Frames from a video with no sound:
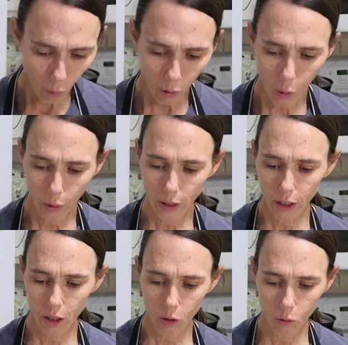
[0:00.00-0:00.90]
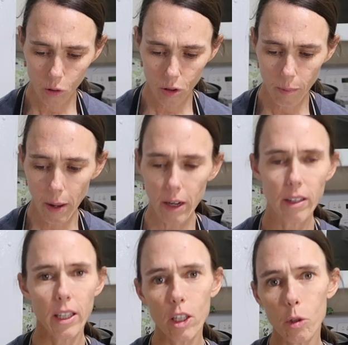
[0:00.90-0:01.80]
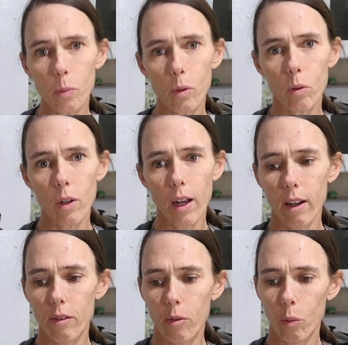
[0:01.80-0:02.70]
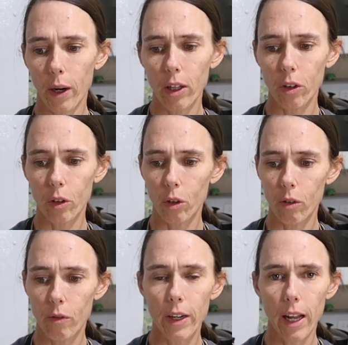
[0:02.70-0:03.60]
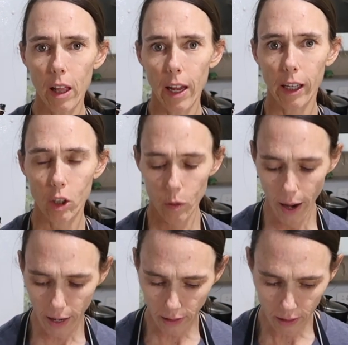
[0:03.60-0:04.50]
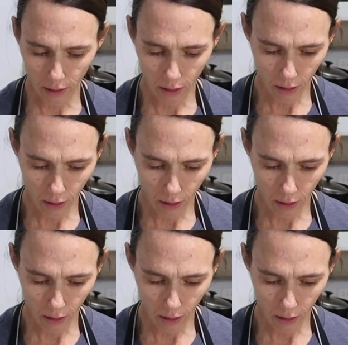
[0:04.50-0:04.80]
We're going to use about a teaspoon of regular vanilla extract.